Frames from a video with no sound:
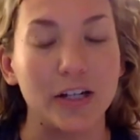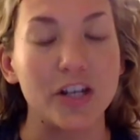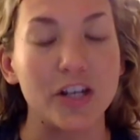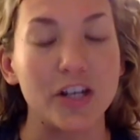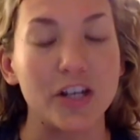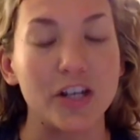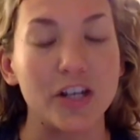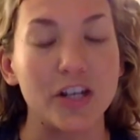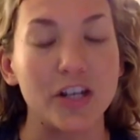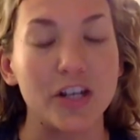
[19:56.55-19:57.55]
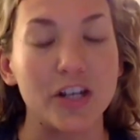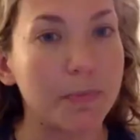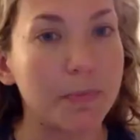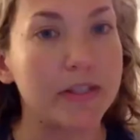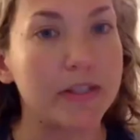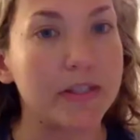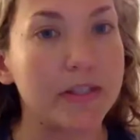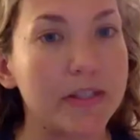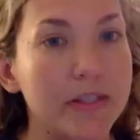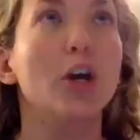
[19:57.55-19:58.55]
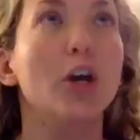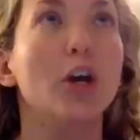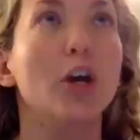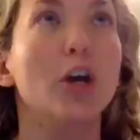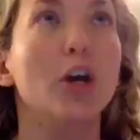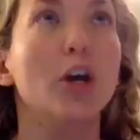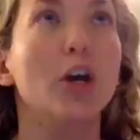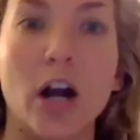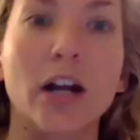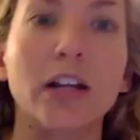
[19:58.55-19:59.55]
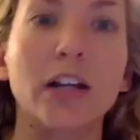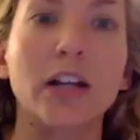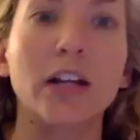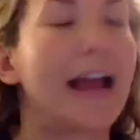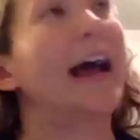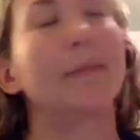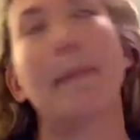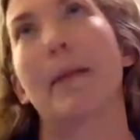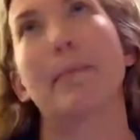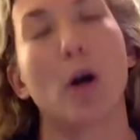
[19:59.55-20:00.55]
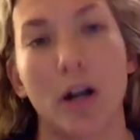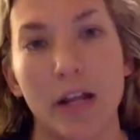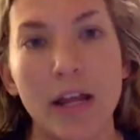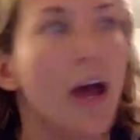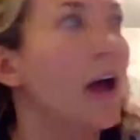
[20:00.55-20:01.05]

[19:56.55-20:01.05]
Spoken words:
As you grow in this business, when I first started, let's say I had a bad party,